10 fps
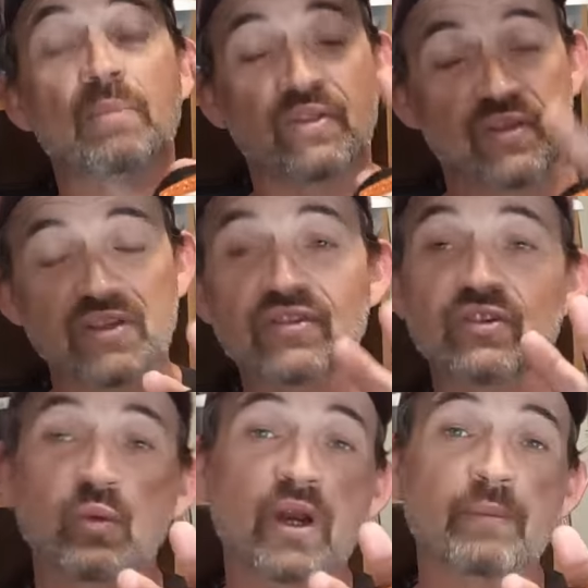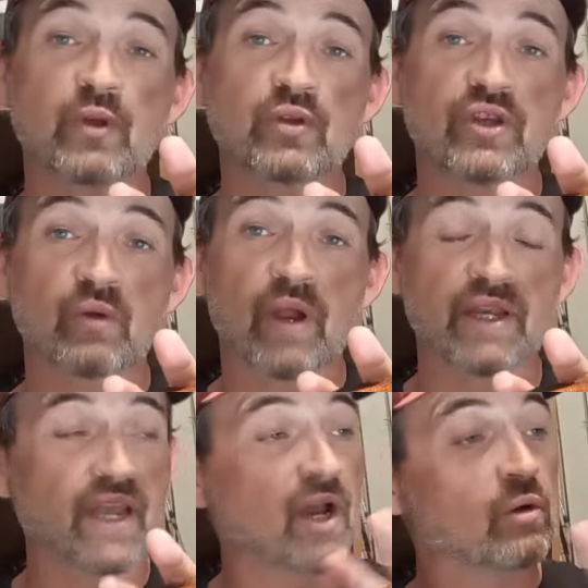But this is what I'm using
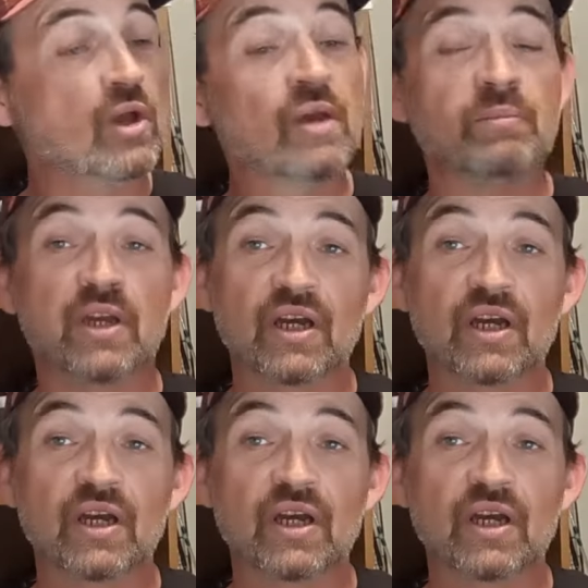right now